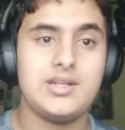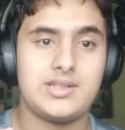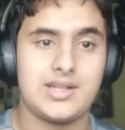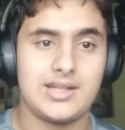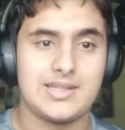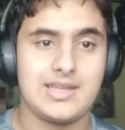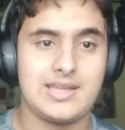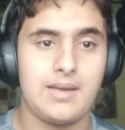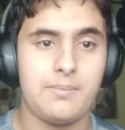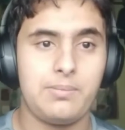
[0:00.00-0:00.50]

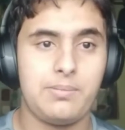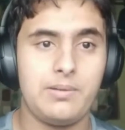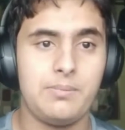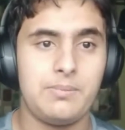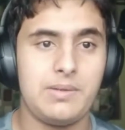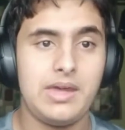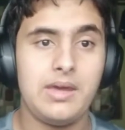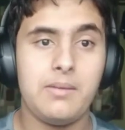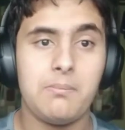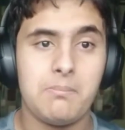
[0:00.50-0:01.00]
example
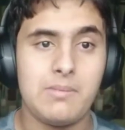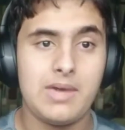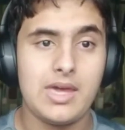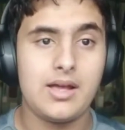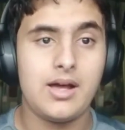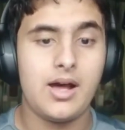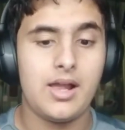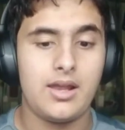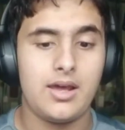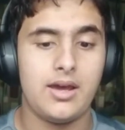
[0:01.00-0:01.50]
being
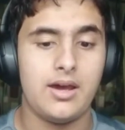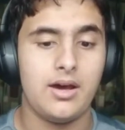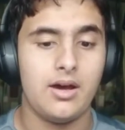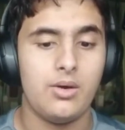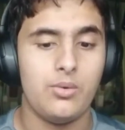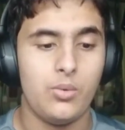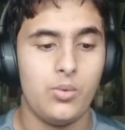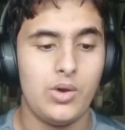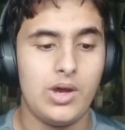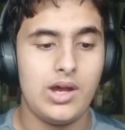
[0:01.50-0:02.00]
Meghalaya,
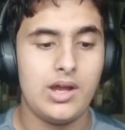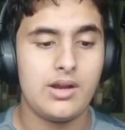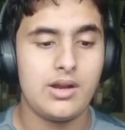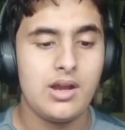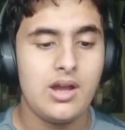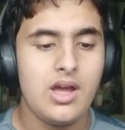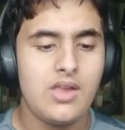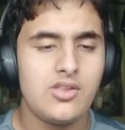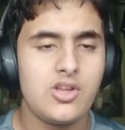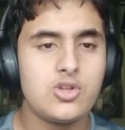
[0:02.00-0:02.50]
where
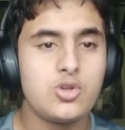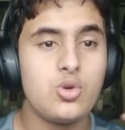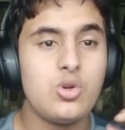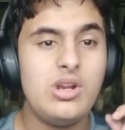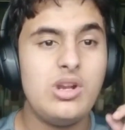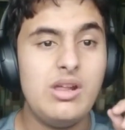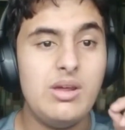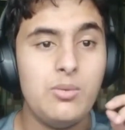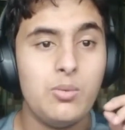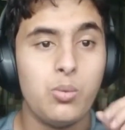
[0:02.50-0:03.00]
there's
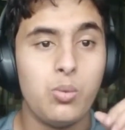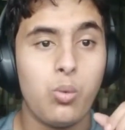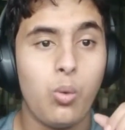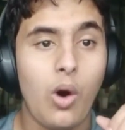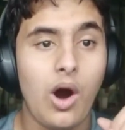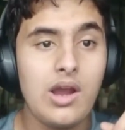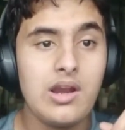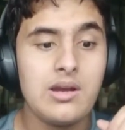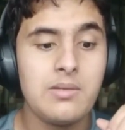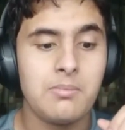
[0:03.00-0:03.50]
only
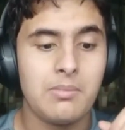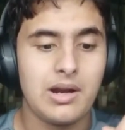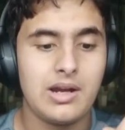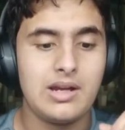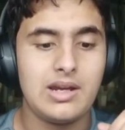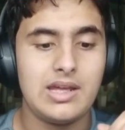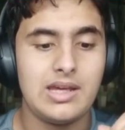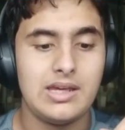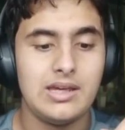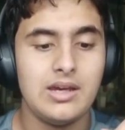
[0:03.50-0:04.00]
one
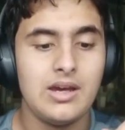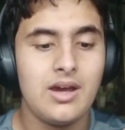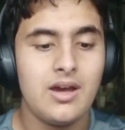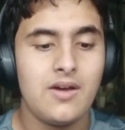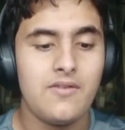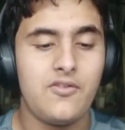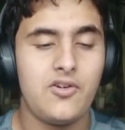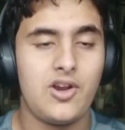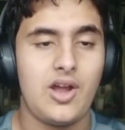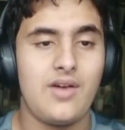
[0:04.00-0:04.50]
mandi
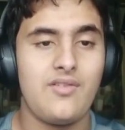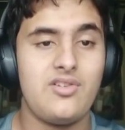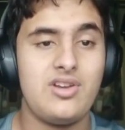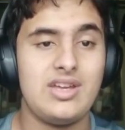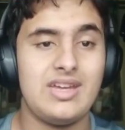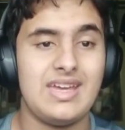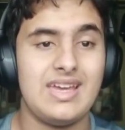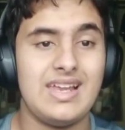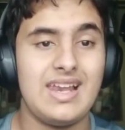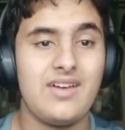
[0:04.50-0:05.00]
for
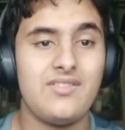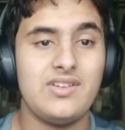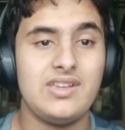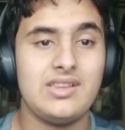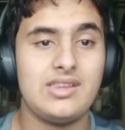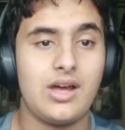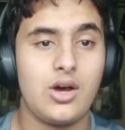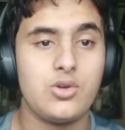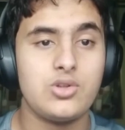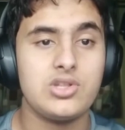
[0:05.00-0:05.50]
every
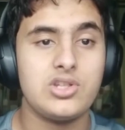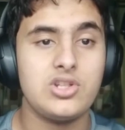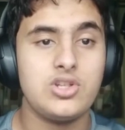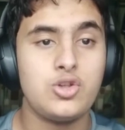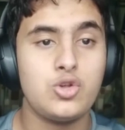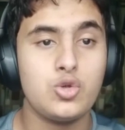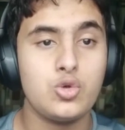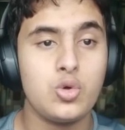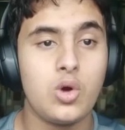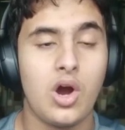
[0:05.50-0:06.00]

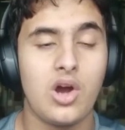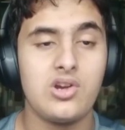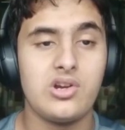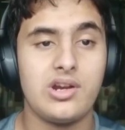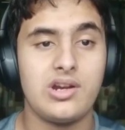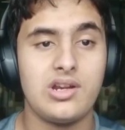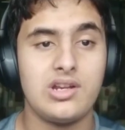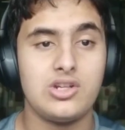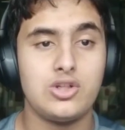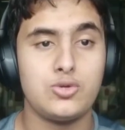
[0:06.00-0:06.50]

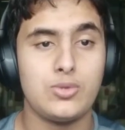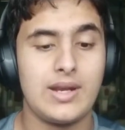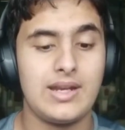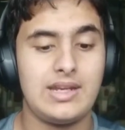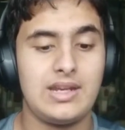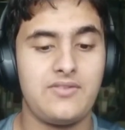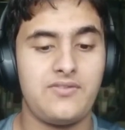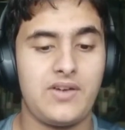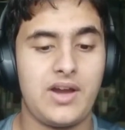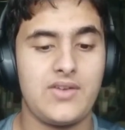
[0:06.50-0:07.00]

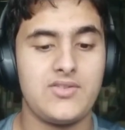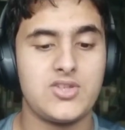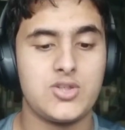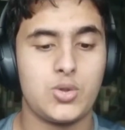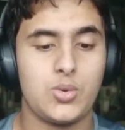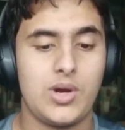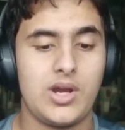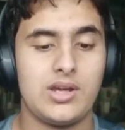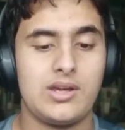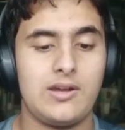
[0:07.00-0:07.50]
11,225
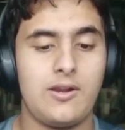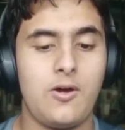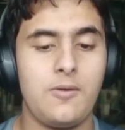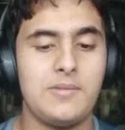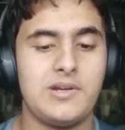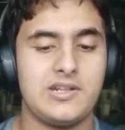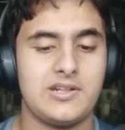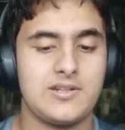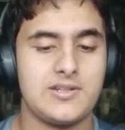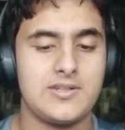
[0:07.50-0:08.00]
square
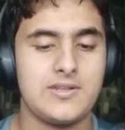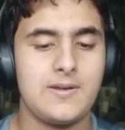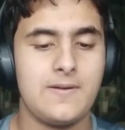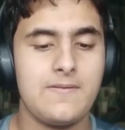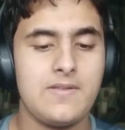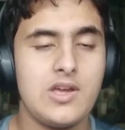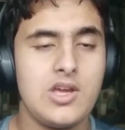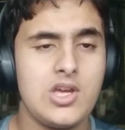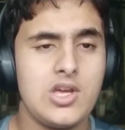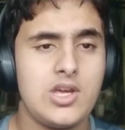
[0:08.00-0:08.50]
kilometers.
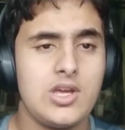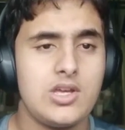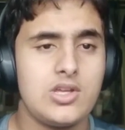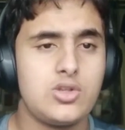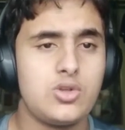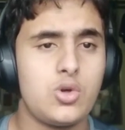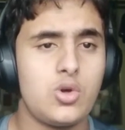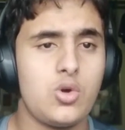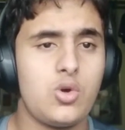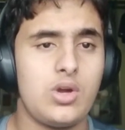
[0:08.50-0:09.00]

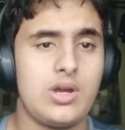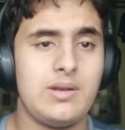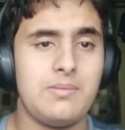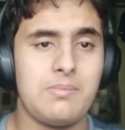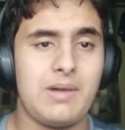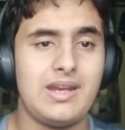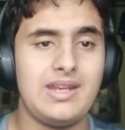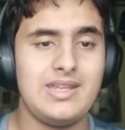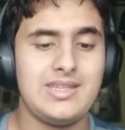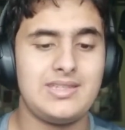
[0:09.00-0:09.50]
So, in
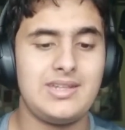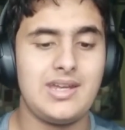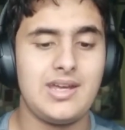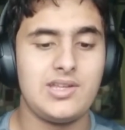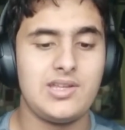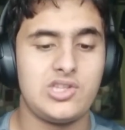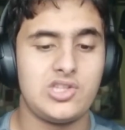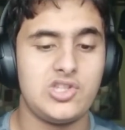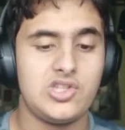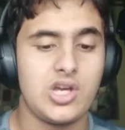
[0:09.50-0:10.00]
many
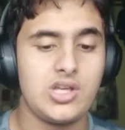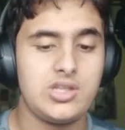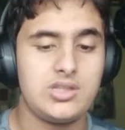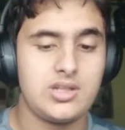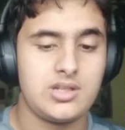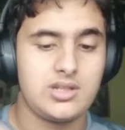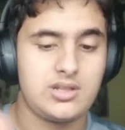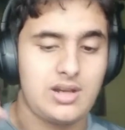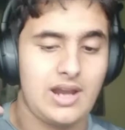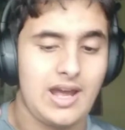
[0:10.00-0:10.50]
states, just the
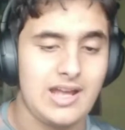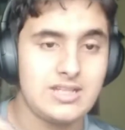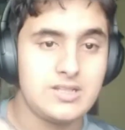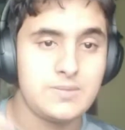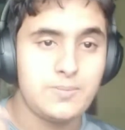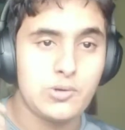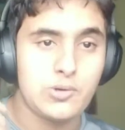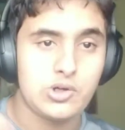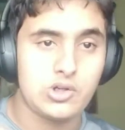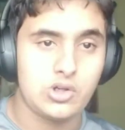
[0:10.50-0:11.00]

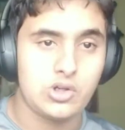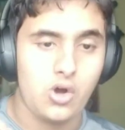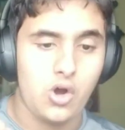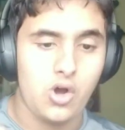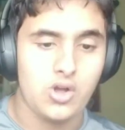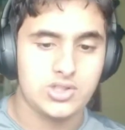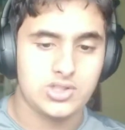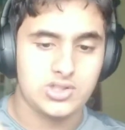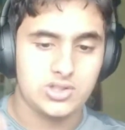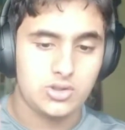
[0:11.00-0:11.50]
transport
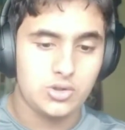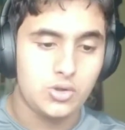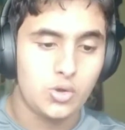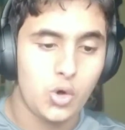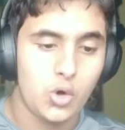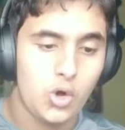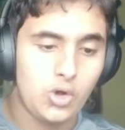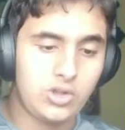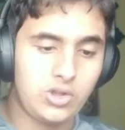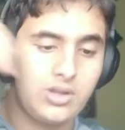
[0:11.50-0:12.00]
cost to
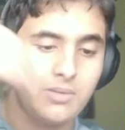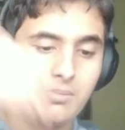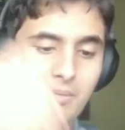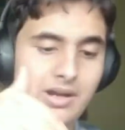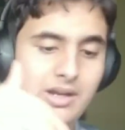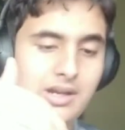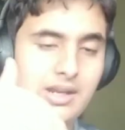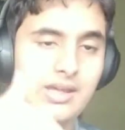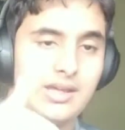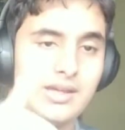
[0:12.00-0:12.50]
go to the
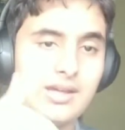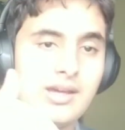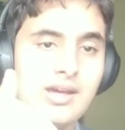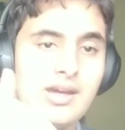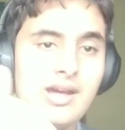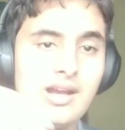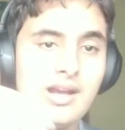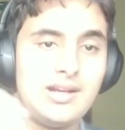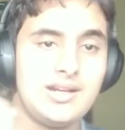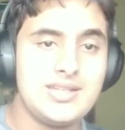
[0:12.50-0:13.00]
mandi
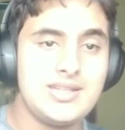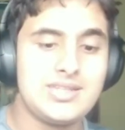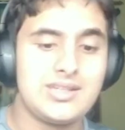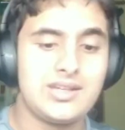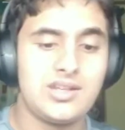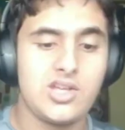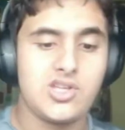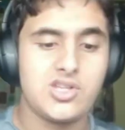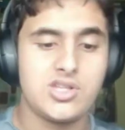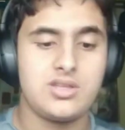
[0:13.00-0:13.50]

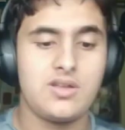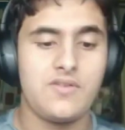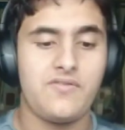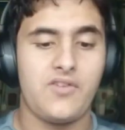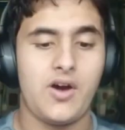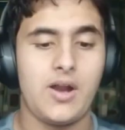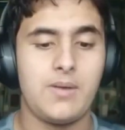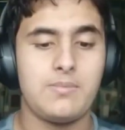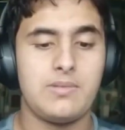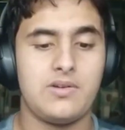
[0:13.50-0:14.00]
discourages the
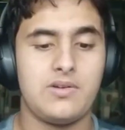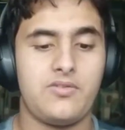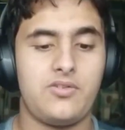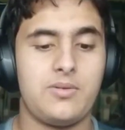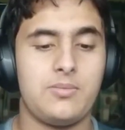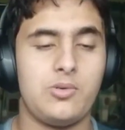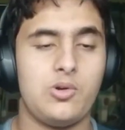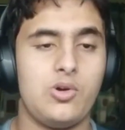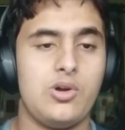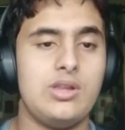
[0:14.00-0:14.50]
farmer
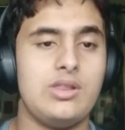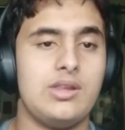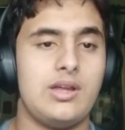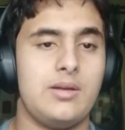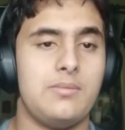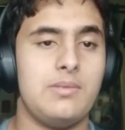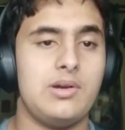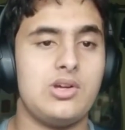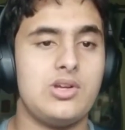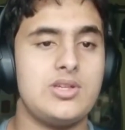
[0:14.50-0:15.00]
from going there
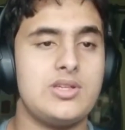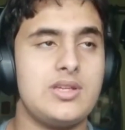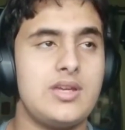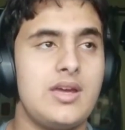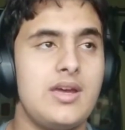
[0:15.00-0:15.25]
because